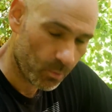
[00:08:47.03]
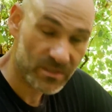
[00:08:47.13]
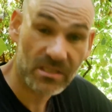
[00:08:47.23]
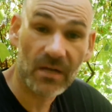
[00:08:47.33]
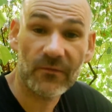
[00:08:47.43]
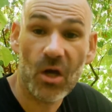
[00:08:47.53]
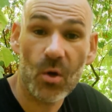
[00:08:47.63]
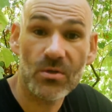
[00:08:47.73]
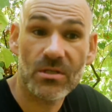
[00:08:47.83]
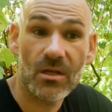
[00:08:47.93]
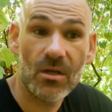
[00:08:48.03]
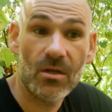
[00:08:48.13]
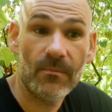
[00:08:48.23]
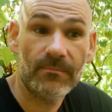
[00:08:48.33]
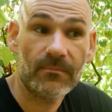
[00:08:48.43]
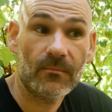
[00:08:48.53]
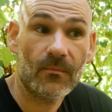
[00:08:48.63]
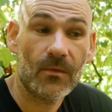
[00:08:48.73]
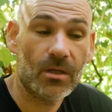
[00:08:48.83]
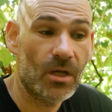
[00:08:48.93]
when stuff goes,
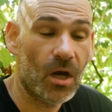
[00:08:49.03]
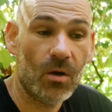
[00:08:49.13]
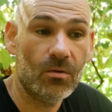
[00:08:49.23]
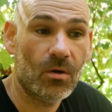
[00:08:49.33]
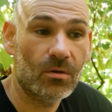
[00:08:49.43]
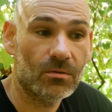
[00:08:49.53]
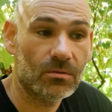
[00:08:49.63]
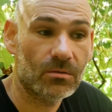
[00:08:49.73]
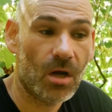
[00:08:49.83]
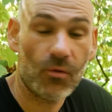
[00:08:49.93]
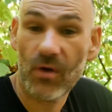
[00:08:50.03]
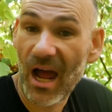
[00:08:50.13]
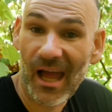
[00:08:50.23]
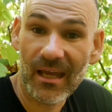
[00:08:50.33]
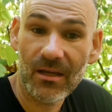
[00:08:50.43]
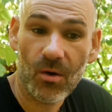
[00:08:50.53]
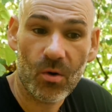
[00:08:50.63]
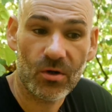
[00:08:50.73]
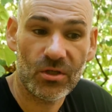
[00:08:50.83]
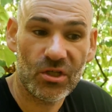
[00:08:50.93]
you know, awry,
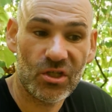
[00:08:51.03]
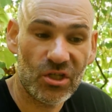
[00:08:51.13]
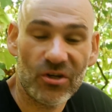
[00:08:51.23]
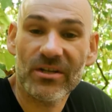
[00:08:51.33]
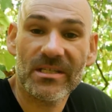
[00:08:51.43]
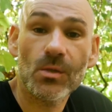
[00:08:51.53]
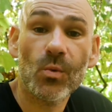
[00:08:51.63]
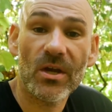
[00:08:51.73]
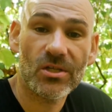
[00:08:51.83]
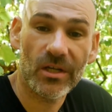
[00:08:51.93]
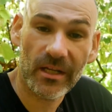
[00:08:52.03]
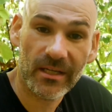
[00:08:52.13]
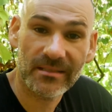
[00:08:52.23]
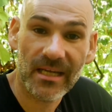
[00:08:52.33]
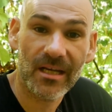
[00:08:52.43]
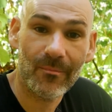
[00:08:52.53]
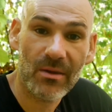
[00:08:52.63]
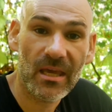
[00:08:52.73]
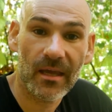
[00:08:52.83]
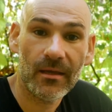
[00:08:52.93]
or you're in a situation you didn't intend on
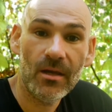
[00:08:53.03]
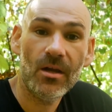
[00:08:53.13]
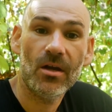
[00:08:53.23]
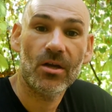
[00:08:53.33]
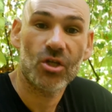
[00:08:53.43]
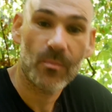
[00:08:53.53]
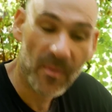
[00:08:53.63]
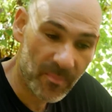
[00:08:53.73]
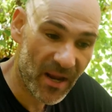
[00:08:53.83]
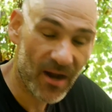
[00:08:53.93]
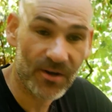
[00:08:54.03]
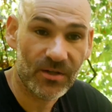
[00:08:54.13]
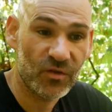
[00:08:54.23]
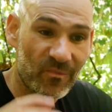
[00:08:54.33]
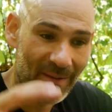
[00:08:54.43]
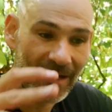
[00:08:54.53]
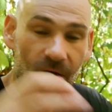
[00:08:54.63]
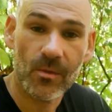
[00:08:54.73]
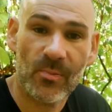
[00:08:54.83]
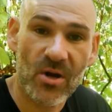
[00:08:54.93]
being, you're prepared. You've been
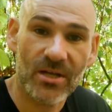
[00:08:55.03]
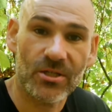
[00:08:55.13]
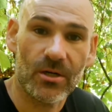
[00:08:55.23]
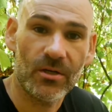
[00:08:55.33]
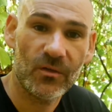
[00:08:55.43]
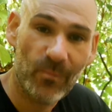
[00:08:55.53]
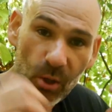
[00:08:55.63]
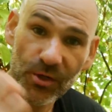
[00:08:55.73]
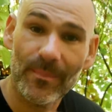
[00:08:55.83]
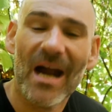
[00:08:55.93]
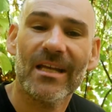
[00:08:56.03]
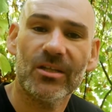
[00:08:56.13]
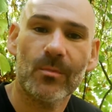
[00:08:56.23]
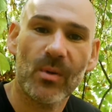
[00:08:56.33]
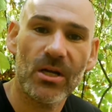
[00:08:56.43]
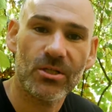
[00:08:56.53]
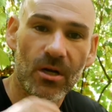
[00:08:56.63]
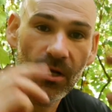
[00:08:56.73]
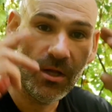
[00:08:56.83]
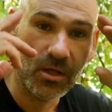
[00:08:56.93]
under pressure. You've put your body under pressure.
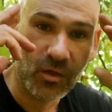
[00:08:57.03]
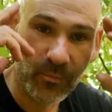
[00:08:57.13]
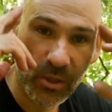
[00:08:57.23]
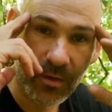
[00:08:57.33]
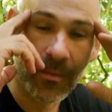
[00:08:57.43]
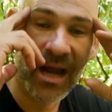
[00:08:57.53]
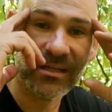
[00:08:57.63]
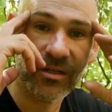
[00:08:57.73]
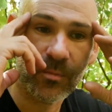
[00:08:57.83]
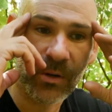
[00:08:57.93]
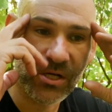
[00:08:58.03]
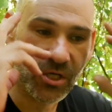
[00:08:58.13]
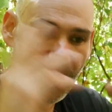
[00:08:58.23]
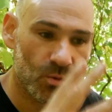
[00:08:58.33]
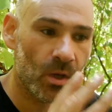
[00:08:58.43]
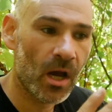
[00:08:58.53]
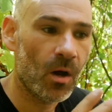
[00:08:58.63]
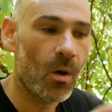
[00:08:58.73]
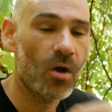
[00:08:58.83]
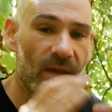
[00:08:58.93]
You've put your mind under pressure, and you
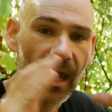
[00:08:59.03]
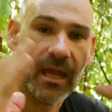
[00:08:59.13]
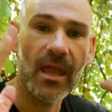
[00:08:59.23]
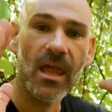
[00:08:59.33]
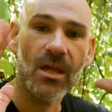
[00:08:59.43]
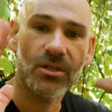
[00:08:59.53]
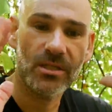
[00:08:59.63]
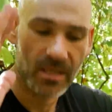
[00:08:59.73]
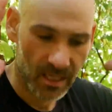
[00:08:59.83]
know, okay, just